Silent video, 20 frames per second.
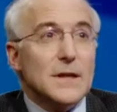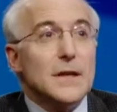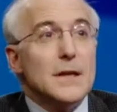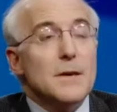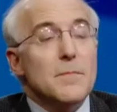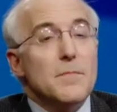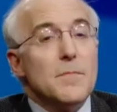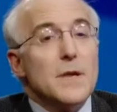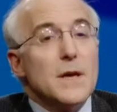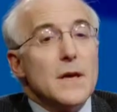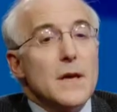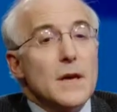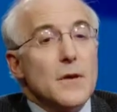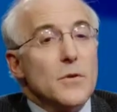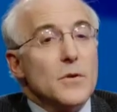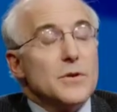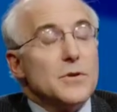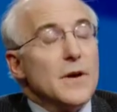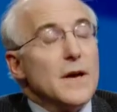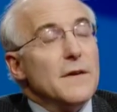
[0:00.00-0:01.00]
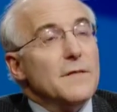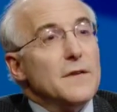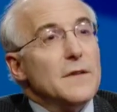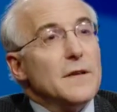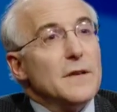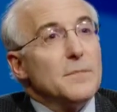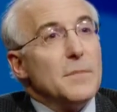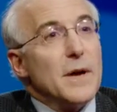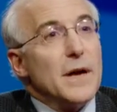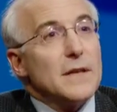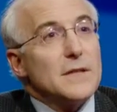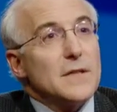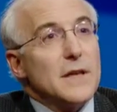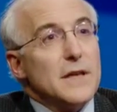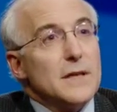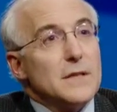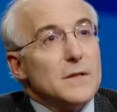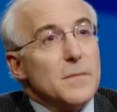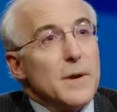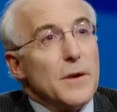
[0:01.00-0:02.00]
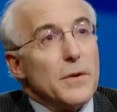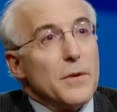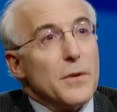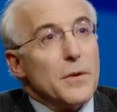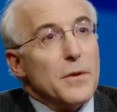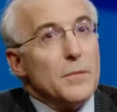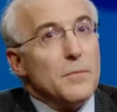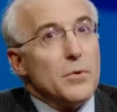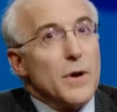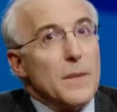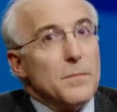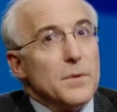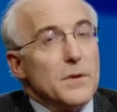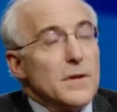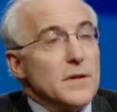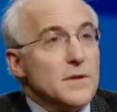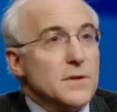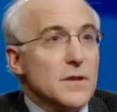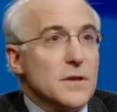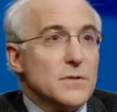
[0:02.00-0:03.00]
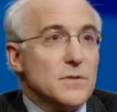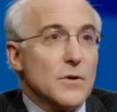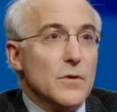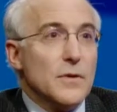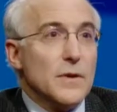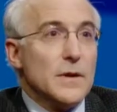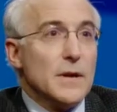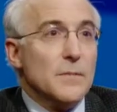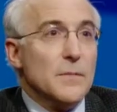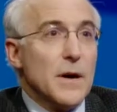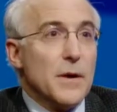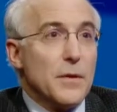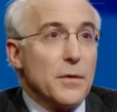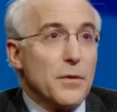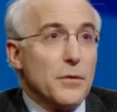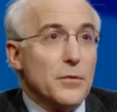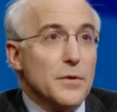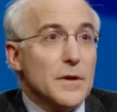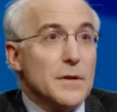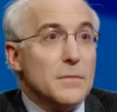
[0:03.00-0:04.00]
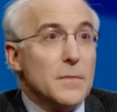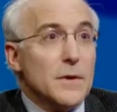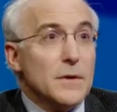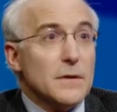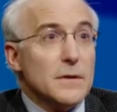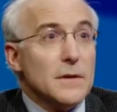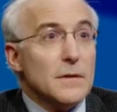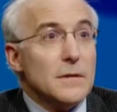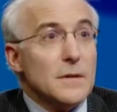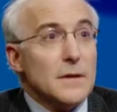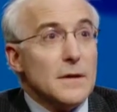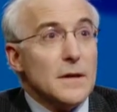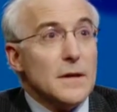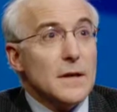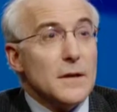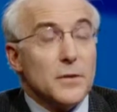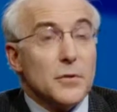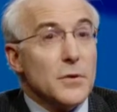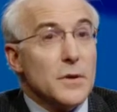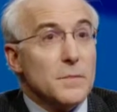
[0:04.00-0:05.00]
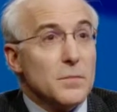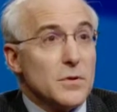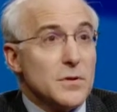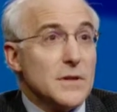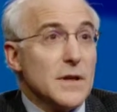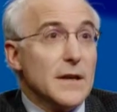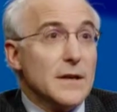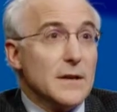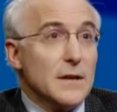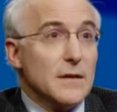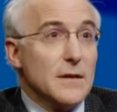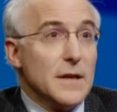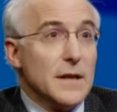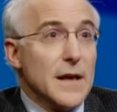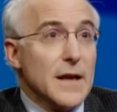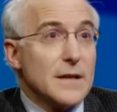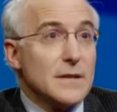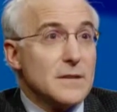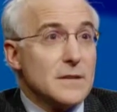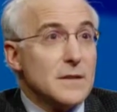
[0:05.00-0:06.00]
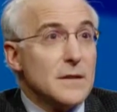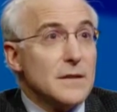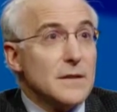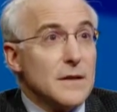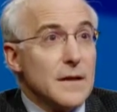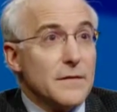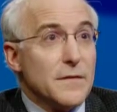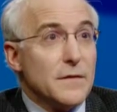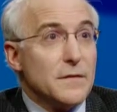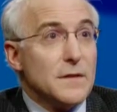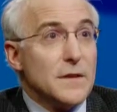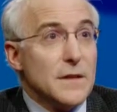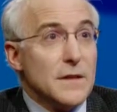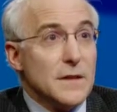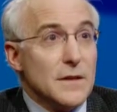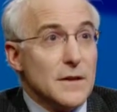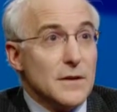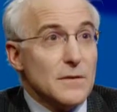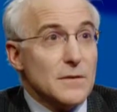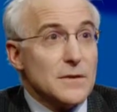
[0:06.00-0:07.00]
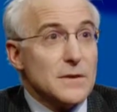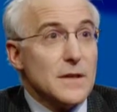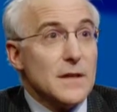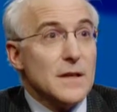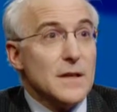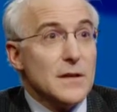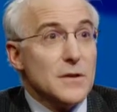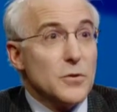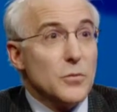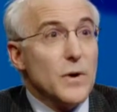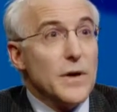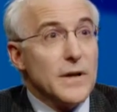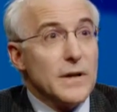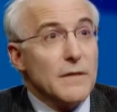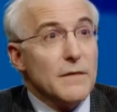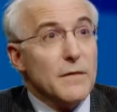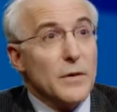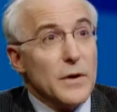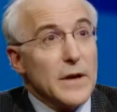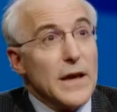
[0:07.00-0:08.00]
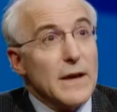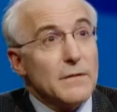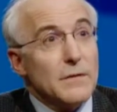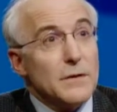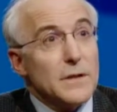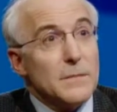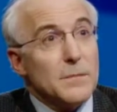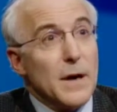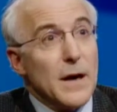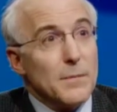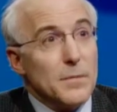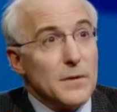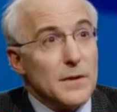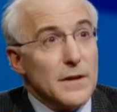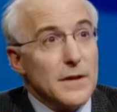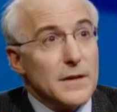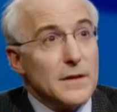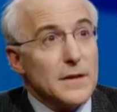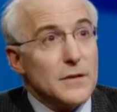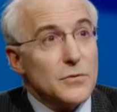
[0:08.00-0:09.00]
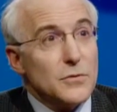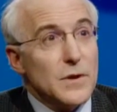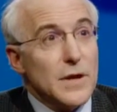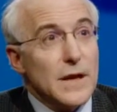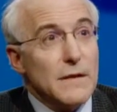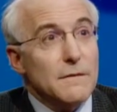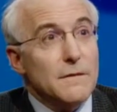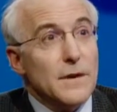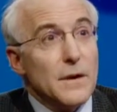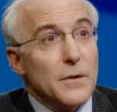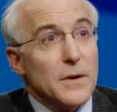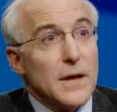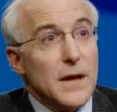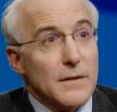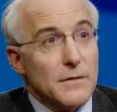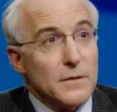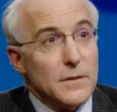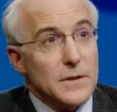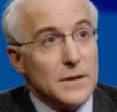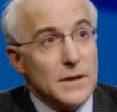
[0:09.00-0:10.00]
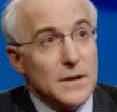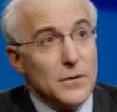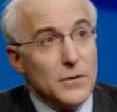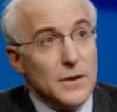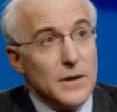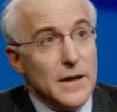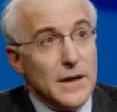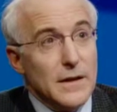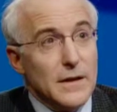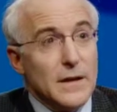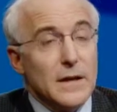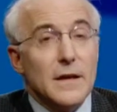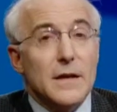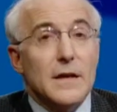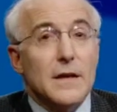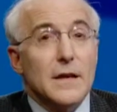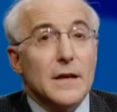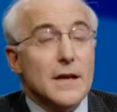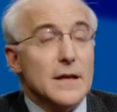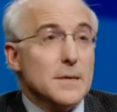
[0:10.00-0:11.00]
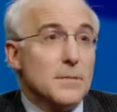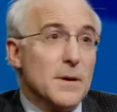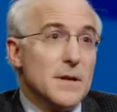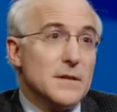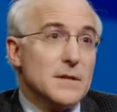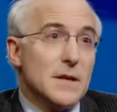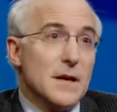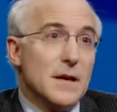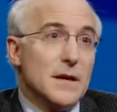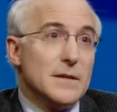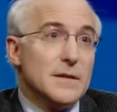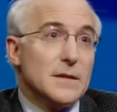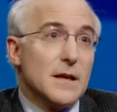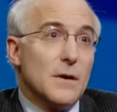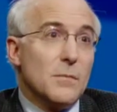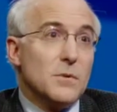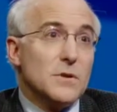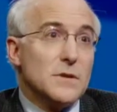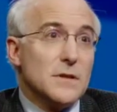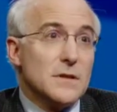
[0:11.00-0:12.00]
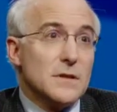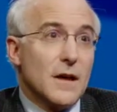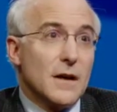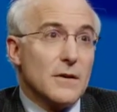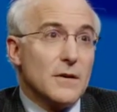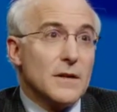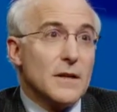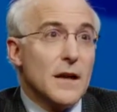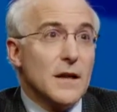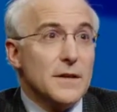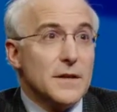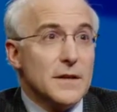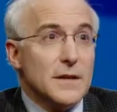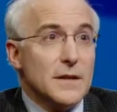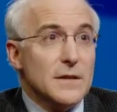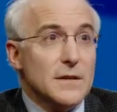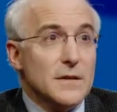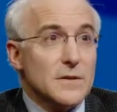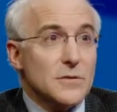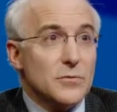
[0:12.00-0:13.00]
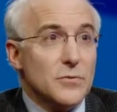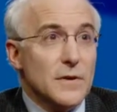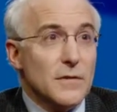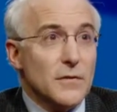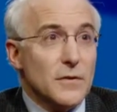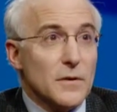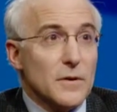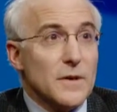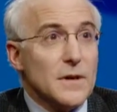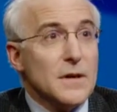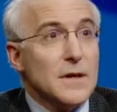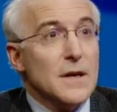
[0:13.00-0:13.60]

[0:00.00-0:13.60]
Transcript: Um, what you have in Pakistan is about a population that's growing about 30 million, uh, 30% in the next uh, 15 years. And it's already a very heavily populated country and very heavily irrigated. Mm -hmm. It depends on almost entirely on the Indus River.